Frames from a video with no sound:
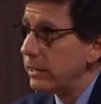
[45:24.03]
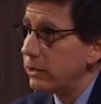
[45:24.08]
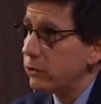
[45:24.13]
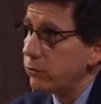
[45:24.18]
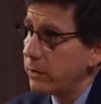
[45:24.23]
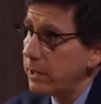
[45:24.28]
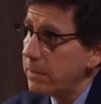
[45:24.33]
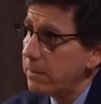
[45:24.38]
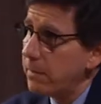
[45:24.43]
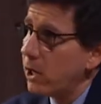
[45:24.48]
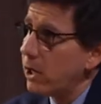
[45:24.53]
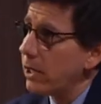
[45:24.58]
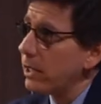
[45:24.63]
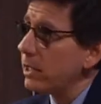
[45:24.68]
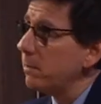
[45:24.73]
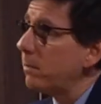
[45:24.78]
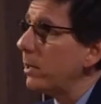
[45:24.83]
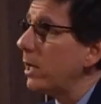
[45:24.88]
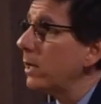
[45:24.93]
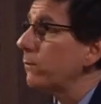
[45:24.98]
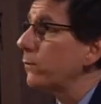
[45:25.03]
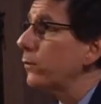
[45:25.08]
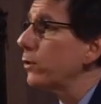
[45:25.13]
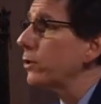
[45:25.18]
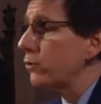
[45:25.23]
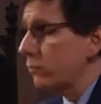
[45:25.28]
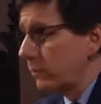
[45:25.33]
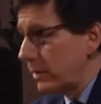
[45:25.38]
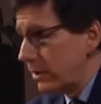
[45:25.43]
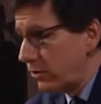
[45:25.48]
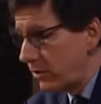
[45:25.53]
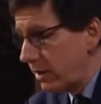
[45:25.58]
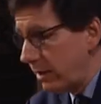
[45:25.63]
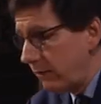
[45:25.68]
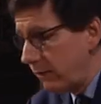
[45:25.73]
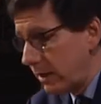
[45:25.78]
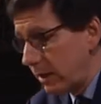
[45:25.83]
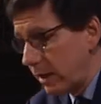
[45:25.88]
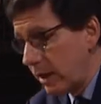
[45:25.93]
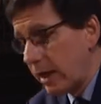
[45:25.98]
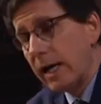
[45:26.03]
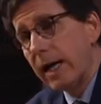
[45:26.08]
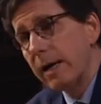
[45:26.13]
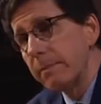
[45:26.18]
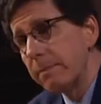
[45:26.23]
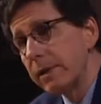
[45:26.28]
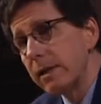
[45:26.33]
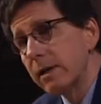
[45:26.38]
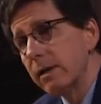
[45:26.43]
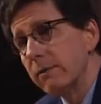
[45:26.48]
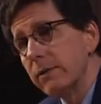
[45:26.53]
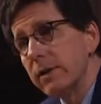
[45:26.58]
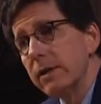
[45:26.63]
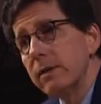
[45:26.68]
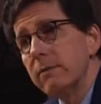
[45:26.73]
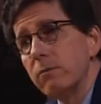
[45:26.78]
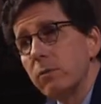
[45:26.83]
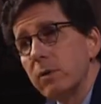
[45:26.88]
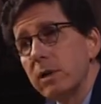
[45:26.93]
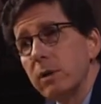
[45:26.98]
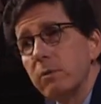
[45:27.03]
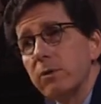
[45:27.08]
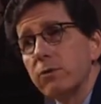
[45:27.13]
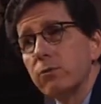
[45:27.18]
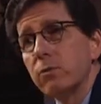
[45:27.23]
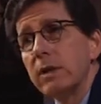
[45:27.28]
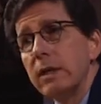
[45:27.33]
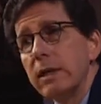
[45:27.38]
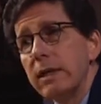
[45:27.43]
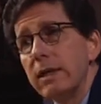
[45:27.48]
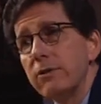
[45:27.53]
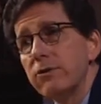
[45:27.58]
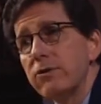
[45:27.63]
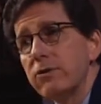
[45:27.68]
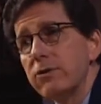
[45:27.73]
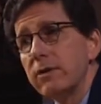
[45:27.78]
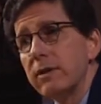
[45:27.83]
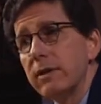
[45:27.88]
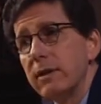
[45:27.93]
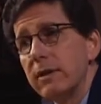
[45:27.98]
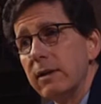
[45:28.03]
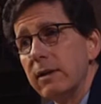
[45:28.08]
to remark upon first receiving a copy of it when it was released